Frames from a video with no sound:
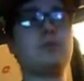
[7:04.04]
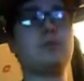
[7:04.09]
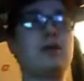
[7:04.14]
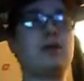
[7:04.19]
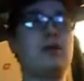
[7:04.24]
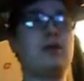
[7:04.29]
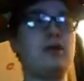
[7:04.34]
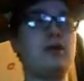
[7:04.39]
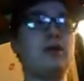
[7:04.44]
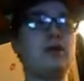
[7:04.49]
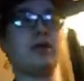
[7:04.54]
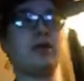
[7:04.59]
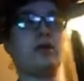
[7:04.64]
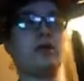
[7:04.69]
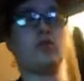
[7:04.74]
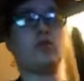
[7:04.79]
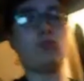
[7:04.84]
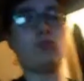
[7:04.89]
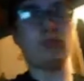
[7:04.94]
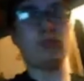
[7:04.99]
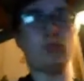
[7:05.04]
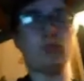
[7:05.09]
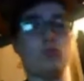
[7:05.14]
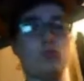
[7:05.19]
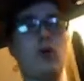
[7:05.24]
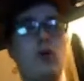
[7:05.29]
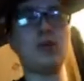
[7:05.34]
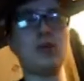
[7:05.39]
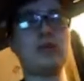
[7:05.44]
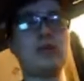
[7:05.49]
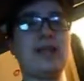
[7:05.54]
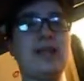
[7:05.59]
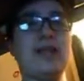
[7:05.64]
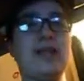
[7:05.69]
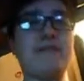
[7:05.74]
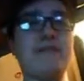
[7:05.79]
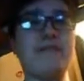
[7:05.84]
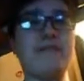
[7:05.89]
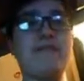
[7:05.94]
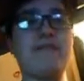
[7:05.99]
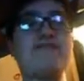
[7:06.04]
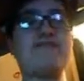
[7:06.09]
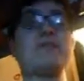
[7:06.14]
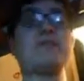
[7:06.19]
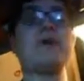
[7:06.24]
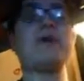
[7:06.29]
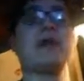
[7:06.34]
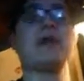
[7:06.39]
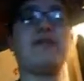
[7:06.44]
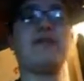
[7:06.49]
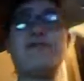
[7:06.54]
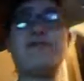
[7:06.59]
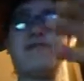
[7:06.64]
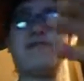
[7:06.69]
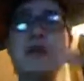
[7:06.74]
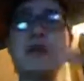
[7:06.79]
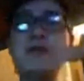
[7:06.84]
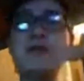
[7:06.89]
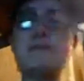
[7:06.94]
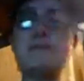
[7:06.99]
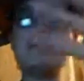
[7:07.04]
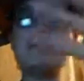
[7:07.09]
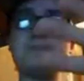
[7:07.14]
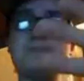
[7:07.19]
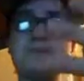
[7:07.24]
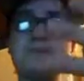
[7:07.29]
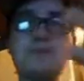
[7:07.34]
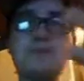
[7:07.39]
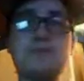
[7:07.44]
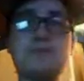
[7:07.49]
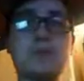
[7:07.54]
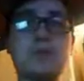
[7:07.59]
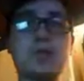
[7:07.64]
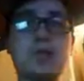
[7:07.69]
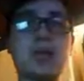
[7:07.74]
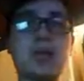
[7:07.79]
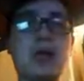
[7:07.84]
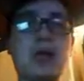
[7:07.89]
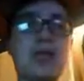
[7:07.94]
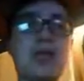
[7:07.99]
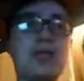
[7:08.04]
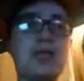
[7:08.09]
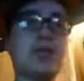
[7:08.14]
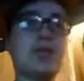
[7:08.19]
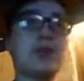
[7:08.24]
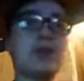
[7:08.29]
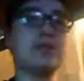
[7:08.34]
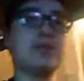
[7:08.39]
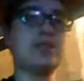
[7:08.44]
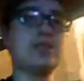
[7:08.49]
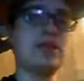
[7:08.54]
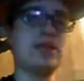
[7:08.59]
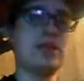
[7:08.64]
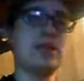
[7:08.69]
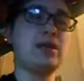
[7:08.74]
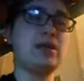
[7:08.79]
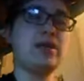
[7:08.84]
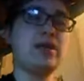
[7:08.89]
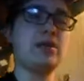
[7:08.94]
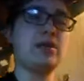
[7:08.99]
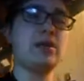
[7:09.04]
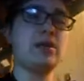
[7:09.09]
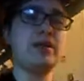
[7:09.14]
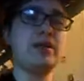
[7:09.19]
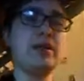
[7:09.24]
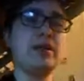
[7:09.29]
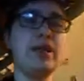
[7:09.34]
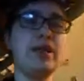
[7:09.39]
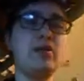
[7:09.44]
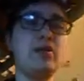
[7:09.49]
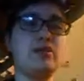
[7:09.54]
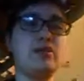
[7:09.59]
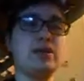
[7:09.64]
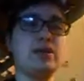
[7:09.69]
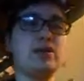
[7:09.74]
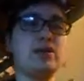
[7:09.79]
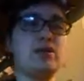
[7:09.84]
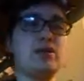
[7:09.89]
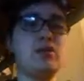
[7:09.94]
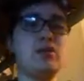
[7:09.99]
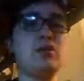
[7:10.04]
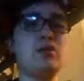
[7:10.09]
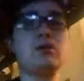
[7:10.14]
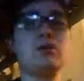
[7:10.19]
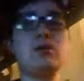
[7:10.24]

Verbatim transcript: is I would cut like one length to make it thin, and then I would just get like a nail and.